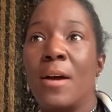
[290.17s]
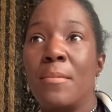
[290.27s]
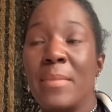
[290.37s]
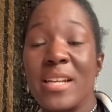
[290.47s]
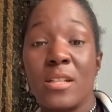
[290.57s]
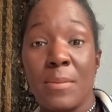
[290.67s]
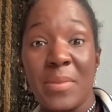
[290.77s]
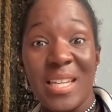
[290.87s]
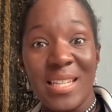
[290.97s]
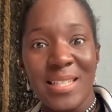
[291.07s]
make them
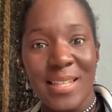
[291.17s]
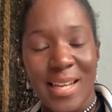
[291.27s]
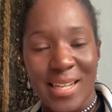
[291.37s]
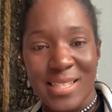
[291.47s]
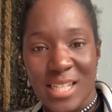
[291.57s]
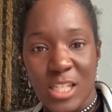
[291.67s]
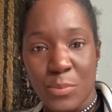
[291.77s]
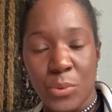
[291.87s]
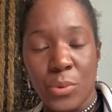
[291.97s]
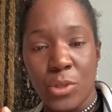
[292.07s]
easily
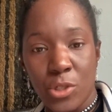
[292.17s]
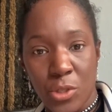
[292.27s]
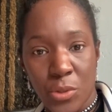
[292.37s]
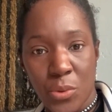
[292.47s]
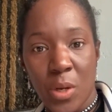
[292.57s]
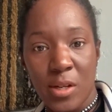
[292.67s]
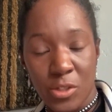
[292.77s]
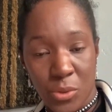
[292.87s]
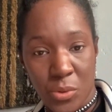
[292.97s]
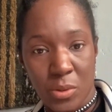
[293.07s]
accessible to
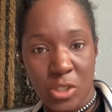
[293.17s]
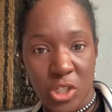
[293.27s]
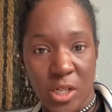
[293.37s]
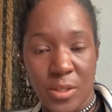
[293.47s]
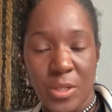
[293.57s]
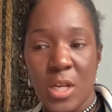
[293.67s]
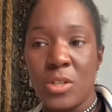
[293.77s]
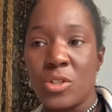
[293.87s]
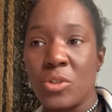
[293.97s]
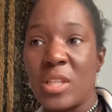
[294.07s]
your child.
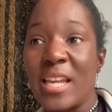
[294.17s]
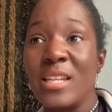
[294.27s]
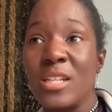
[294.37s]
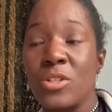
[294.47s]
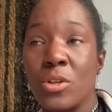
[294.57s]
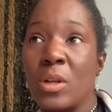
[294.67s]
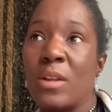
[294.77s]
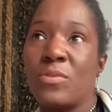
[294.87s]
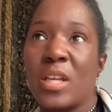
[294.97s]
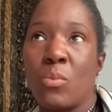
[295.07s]
So if
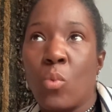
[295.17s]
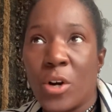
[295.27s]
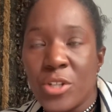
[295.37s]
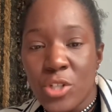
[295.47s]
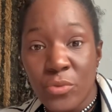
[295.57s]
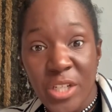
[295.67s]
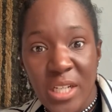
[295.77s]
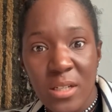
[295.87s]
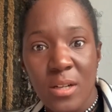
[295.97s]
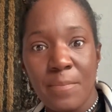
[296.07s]
they want to
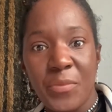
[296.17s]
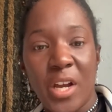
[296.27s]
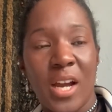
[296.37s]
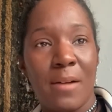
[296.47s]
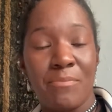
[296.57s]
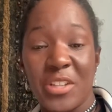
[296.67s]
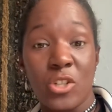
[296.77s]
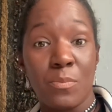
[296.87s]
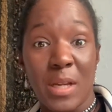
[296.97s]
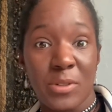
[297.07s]
read, they should
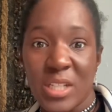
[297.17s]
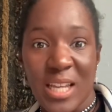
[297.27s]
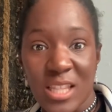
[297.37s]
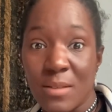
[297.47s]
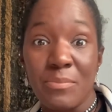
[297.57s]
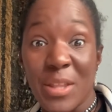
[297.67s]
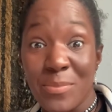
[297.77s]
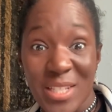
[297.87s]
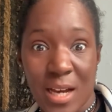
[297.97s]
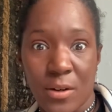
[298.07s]
be able to get them
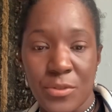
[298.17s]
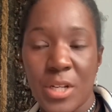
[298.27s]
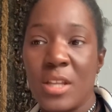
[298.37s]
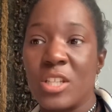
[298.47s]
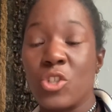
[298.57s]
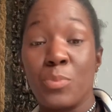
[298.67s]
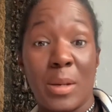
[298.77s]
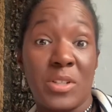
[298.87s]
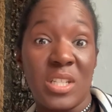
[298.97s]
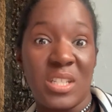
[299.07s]
themselves. They should be able
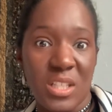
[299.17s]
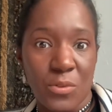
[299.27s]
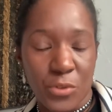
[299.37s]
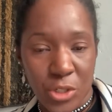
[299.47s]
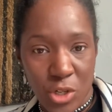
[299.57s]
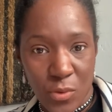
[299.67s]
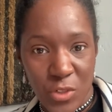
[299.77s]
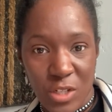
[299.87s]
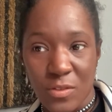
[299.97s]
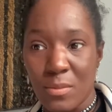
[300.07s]
to see the front covers
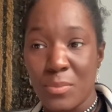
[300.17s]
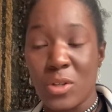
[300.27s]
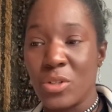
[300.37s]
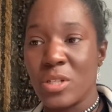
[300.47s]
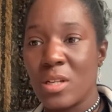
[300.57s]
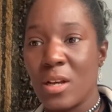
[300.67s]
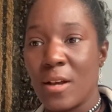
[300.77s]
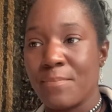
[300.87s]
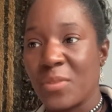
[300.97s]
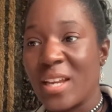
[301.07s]
of them, because
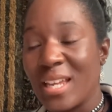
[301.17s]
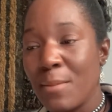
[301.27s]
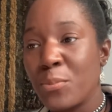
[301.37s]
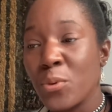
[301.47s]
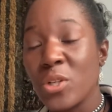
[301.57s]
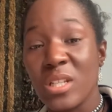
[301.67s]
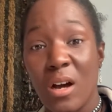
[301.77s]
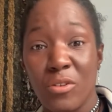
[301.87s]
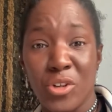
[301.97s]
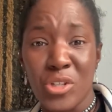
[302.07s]
and get books that are
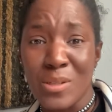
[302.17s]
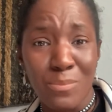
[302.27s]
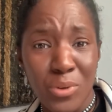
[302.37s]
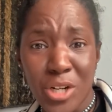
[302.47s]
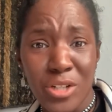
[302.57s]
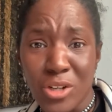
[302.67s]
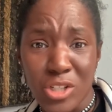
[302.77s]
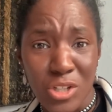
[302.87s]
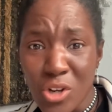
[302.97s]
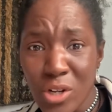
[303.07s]
nice and bright and nice
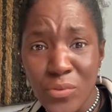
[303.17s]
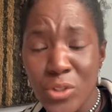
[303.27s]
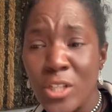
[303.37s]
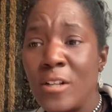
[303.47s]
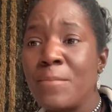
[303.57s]
and colourful.